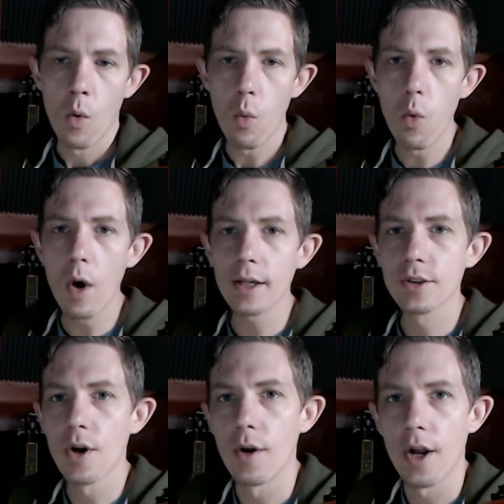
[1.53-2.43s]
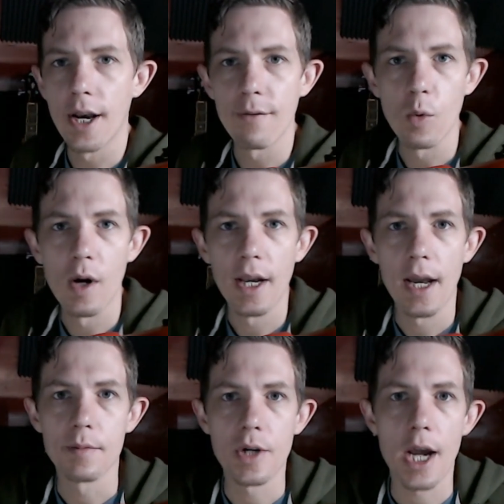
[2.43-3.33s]
What is going on, everyone? I
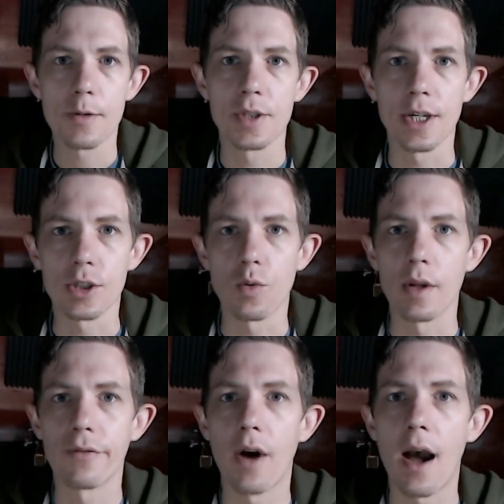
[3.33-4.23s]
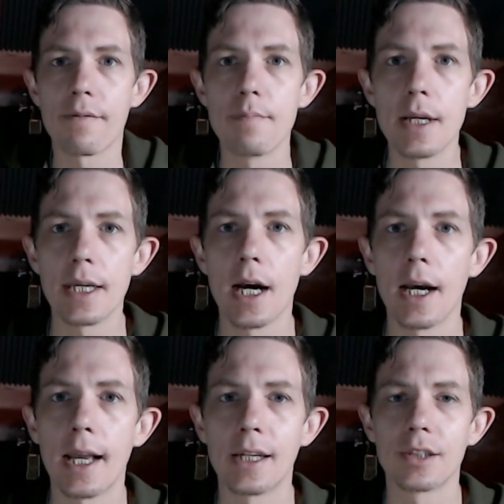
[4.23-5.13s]
am Josh with six twenty-five Media,
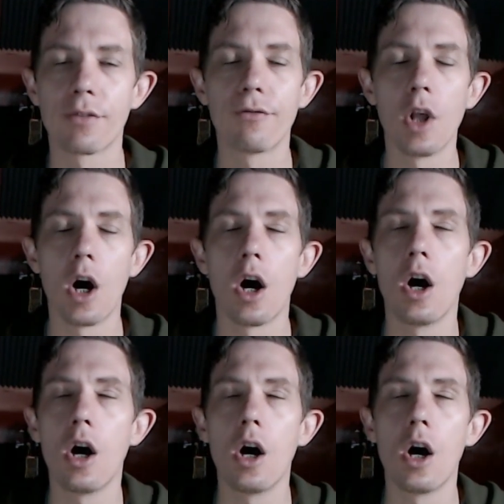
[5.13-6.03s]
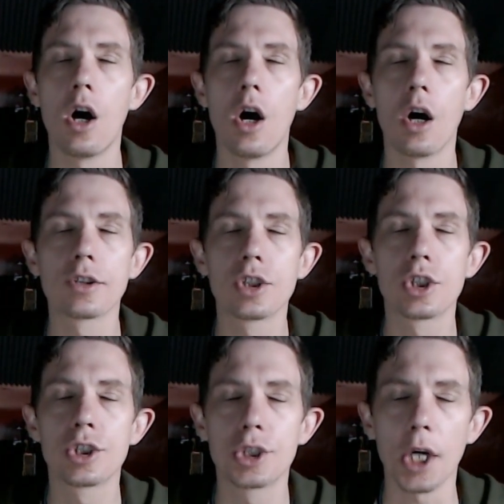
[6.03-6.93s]
and it's Vlog
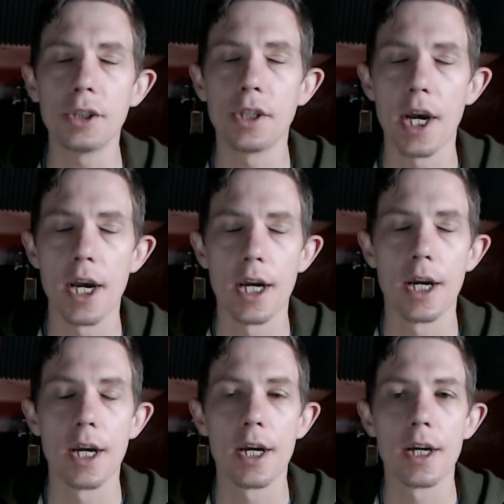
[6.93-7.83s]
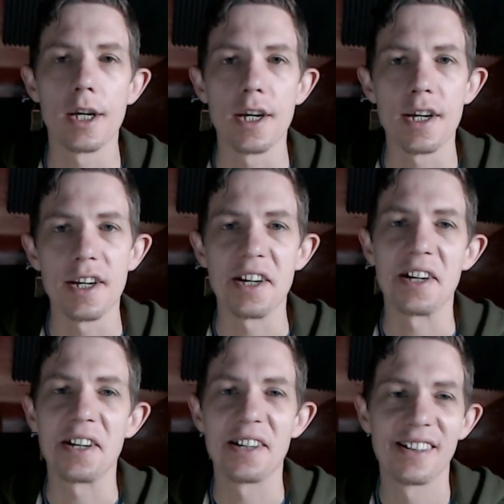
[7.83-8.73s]
Sunday.
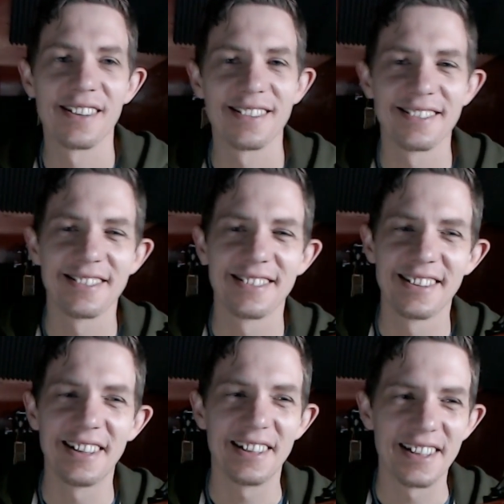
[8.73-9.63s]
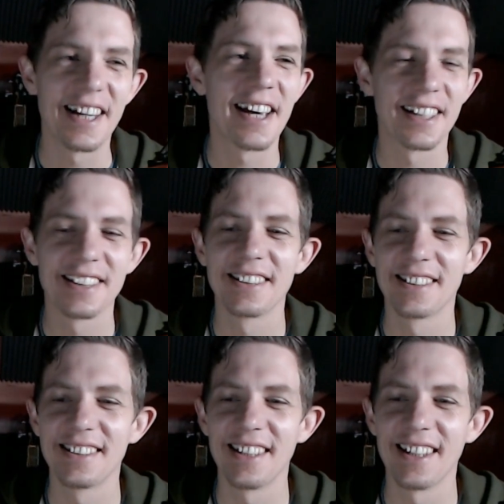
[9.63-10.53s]
Yeah,
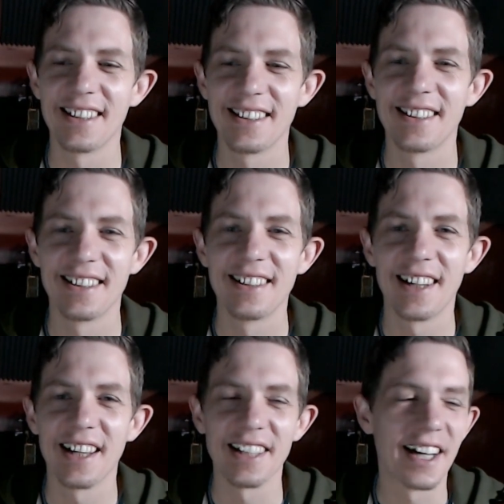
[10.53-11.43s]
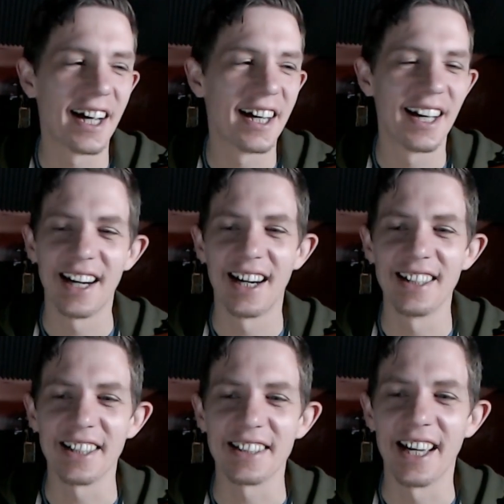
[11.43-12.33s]
yeah, I like, I
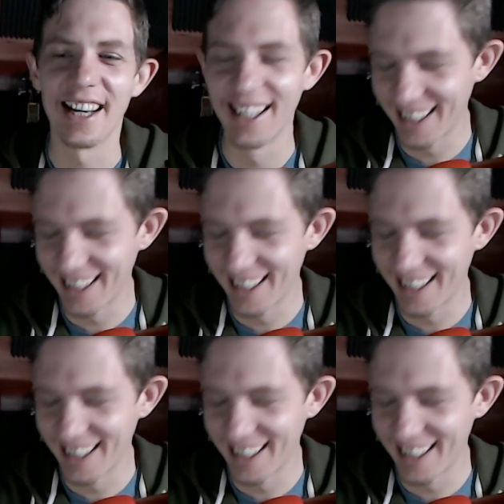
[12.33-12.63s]
like that.